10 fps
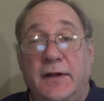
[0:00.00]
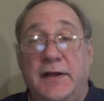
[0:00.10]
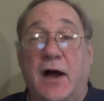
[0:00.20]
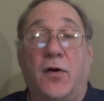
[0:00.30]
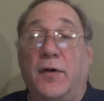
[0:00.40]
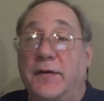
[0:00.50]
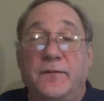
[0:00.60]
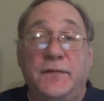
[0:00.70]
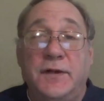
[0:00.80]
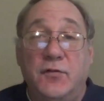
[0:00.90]
Now,
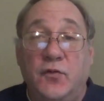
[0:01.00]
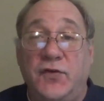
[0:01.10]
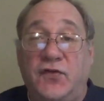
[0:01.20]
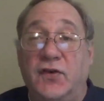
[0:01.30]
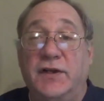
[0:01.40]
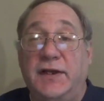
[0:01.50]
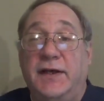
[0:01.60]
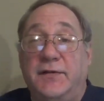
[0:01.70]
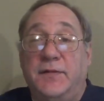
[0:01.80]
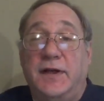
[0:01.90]
recently
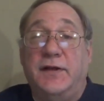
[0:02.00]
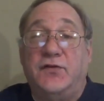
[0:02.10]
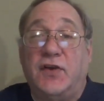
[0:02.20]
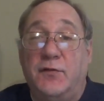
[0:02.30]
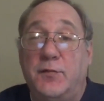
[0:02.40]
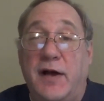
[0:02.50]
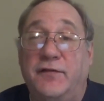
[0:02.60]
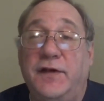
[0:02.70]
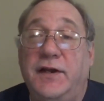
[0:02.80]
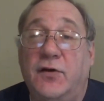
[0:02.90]
in, in some of my
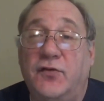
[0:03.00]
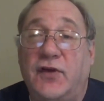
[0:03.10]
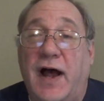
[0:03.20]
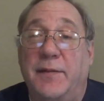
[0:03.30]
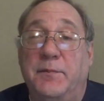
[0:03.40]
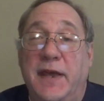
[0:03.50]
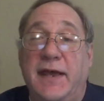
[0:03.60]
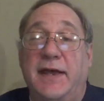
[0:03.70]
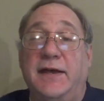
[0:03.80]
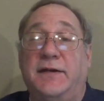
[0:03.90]
videos, I
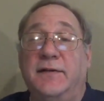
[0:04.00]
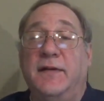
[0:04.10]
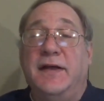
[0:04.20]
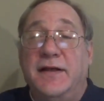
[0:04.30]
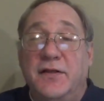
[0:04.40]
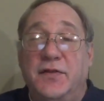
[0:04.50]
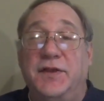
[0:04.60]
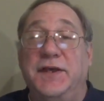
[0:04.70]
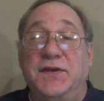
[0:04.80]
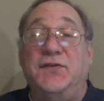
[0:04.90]
made
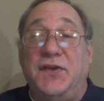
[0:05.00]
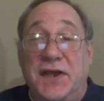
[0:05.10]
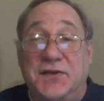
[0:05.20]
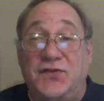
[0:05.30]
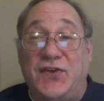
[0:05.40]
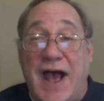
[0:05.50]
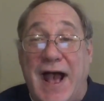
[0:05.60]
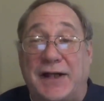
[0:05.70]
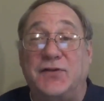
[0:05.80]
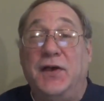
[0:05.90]
these
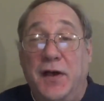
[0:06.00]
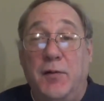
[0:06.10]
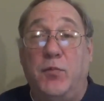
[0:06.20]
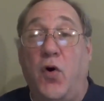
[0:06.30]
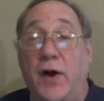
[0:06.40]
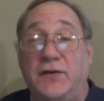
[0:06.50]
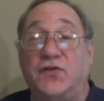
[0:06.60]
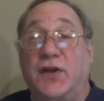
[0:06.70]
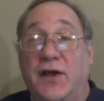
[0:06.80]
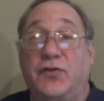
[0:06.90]
exact
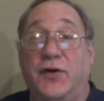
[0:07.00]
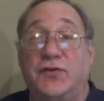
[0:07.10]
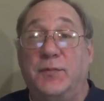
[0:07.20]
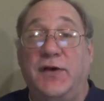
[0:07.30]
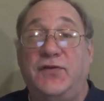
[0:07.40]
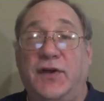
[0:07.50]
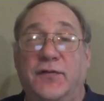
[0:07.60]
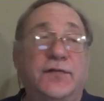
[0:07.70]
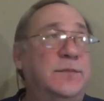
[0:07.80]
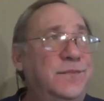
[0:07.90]
points, and I thought to
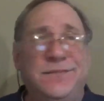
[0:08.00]
myself,